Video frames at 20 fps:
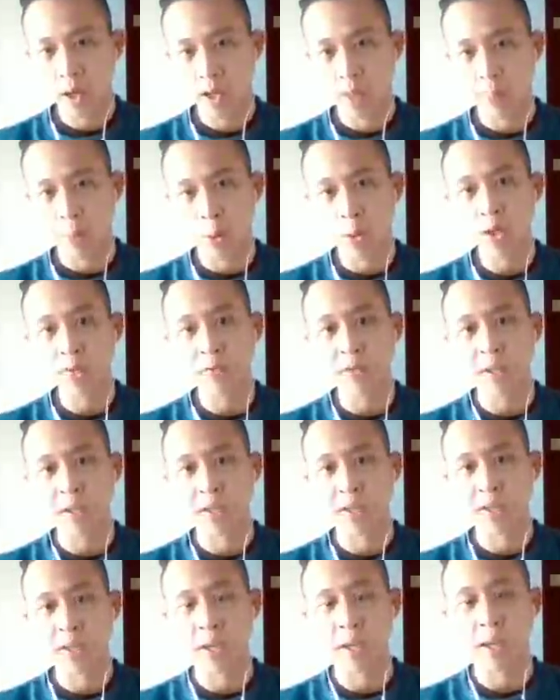The point of it
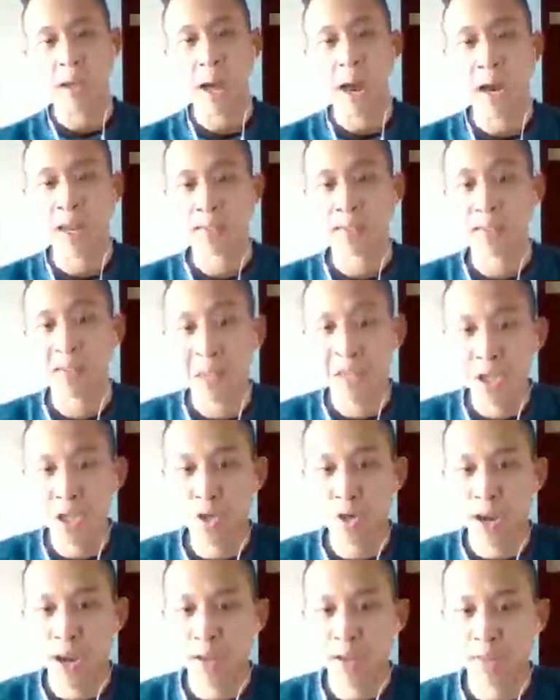is that I think
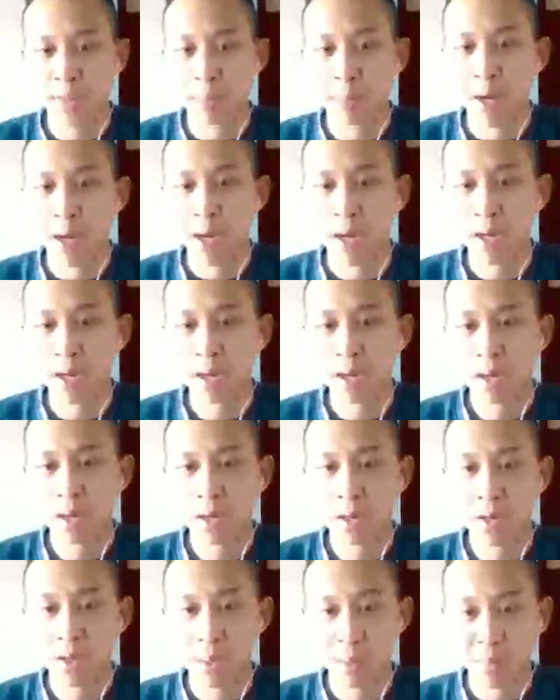you're at the mine
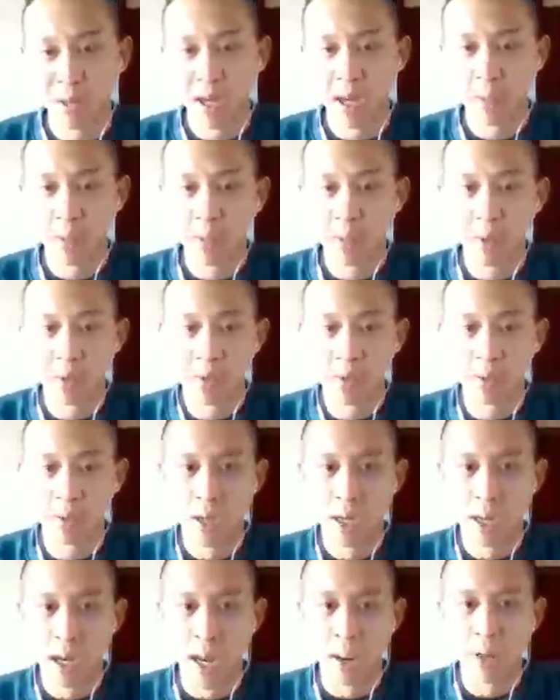sometimes,
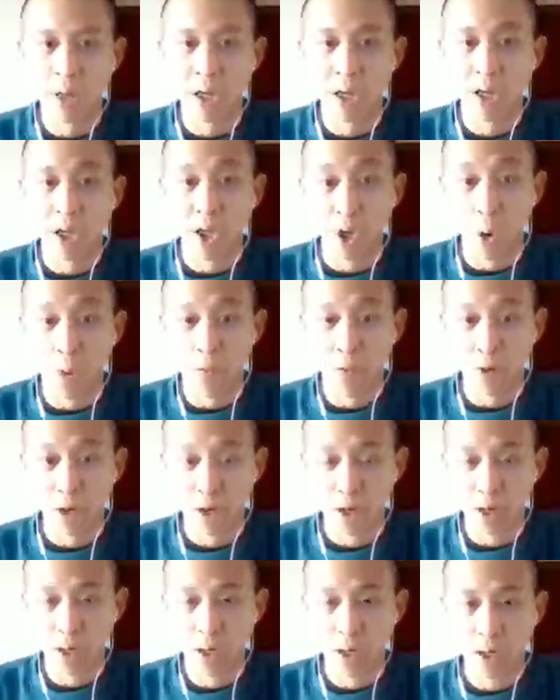and I'm gonna go for it.